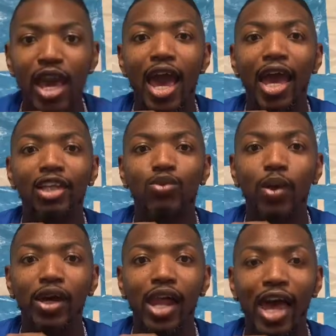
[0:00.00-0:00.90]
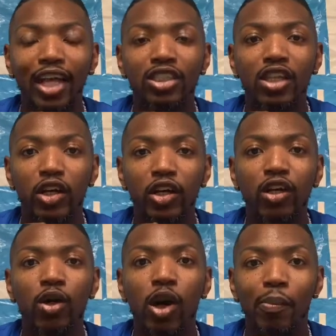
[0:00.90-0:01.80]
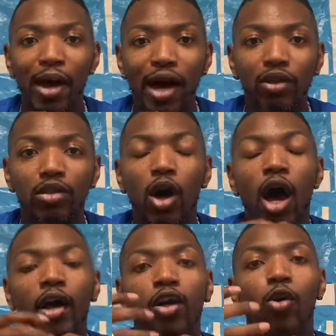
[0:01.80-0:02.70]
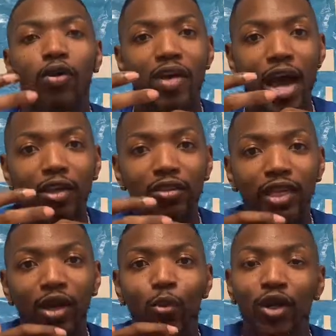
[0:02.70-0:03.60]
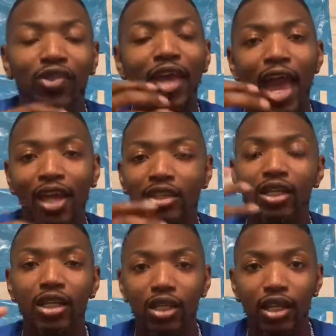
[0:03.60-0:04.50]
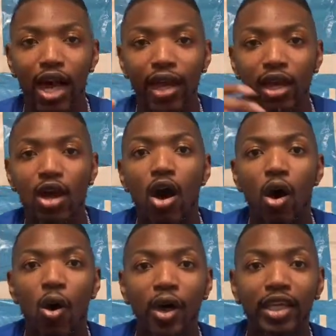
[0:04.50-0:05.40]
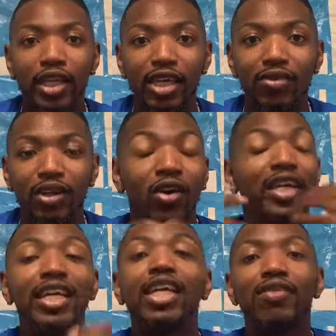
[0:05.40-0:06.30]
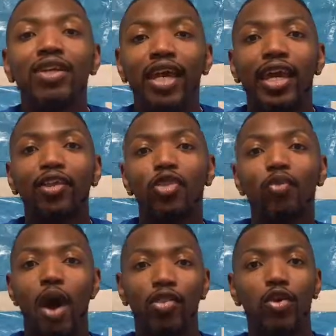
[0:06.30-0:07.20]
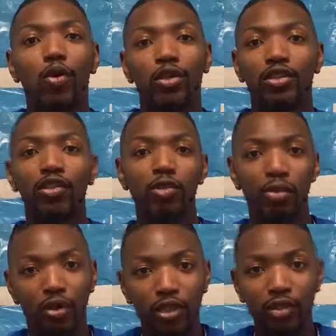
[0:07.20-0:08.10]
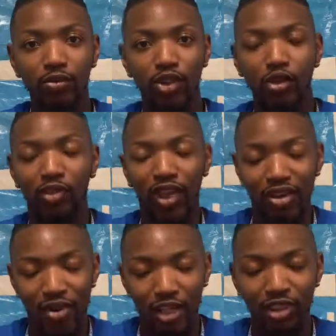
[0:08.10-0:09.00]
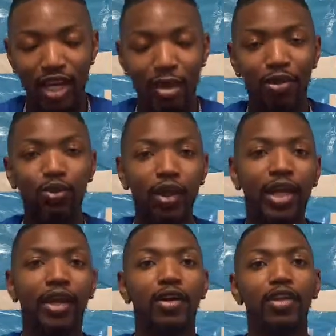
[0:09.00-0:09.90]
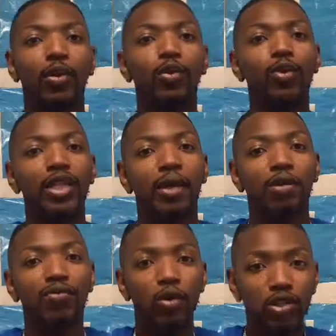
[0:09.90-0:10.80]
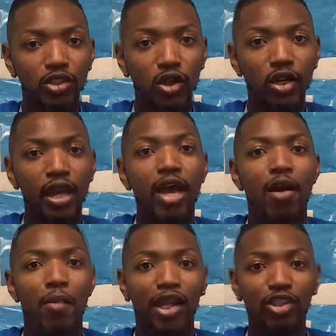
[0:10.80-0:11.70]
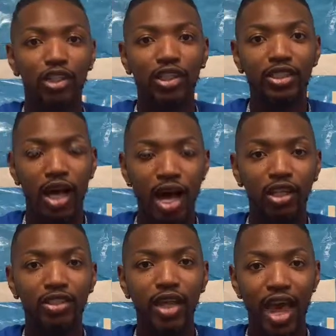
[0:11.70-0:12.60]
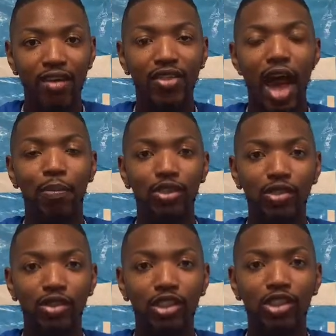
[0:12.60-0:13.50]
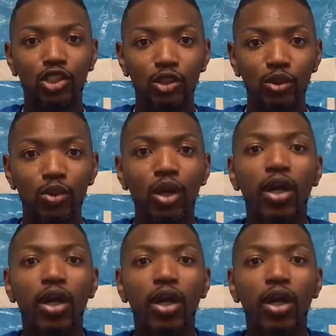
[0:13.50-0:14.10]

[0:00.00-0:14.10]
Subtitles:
as well as learn about our core values and what they actually look like on any given day throughout the course of the building. So I think advisory time is one area that we're really able to focus on, making sure that scholars have the opportunity to